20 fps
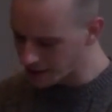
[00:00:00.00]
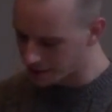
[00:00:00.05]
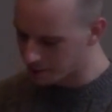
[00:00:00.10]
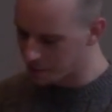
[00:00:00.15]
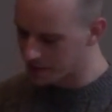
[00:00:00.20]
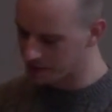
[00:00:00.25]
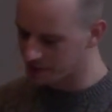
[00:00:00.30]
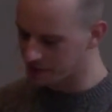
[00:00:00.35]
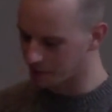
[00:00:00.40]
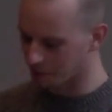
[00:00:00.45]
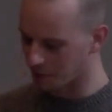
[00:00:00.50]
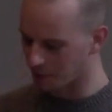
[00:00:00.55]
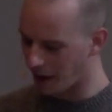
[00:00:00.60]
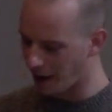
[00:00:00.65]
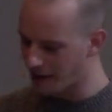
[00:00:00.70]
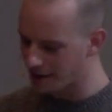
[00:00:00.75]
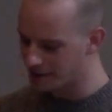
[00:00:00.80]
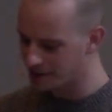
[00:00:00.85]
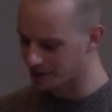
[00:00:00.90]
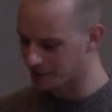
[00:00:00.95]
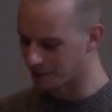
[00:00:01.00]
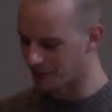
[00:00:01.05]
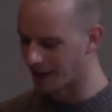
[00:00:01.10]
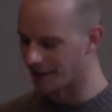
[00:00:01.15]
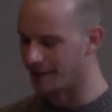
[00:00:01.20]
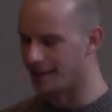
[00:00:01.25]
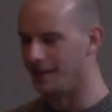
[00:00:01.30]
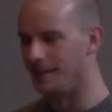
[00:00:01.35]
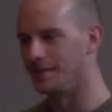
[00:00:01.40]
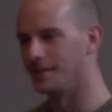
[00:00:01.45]
to be surprised
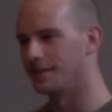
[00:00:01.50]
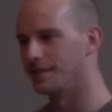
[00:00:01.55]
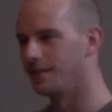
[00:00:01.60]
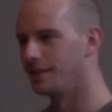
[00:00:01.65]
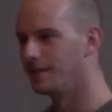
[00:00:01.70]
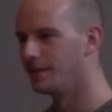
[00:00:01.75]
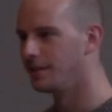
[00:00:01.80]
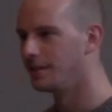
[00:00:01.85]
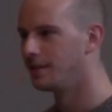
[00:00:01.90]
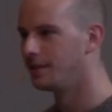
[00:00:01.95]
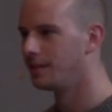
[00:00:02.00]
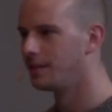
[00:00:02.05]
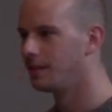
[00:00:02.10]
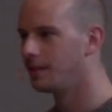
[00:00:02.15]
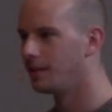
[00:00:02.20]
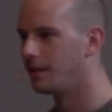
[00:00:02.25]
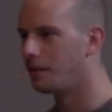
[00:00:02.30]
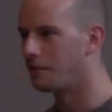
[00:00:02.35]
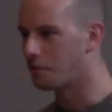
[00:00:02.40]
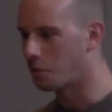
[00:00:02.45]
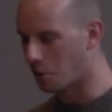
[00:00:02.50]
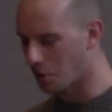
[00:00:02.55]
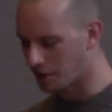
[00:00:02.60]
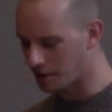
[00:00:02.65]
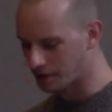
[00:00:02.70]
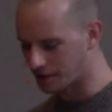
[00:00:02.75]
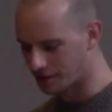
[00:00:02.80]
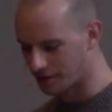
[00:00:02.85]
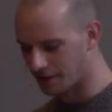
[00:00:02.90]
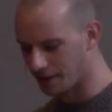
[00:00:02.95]
by this. Of
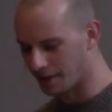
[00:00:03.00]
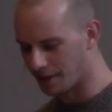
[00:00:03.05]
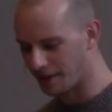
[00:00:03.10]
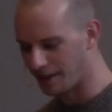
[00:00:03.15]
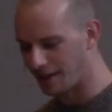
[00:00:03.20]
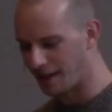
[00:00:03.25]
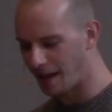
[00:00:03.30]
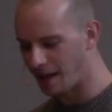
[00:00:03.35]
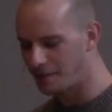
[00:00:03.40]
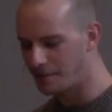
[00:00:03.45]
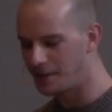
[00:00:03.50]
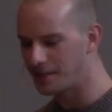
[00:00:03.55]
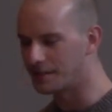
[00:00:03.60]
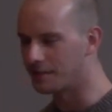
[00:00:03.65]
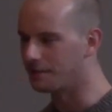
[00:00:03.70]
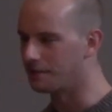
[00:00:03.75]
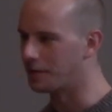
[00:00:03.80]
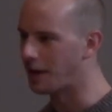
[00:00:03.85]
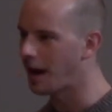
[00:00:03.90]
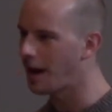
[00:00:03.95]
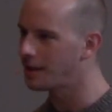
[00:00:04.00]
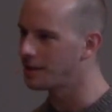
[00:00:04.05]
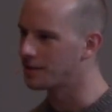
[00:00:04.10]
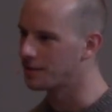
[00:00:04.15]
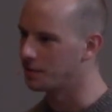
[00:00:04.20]
course, they're enemies of God.